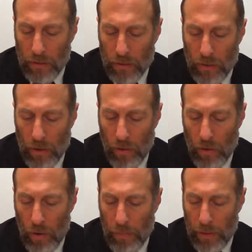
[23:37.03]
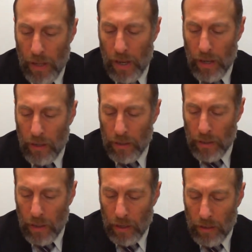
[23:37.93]
So Omarle,
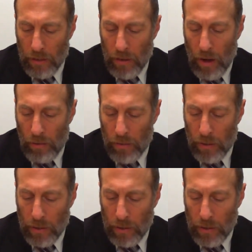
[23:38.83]
no.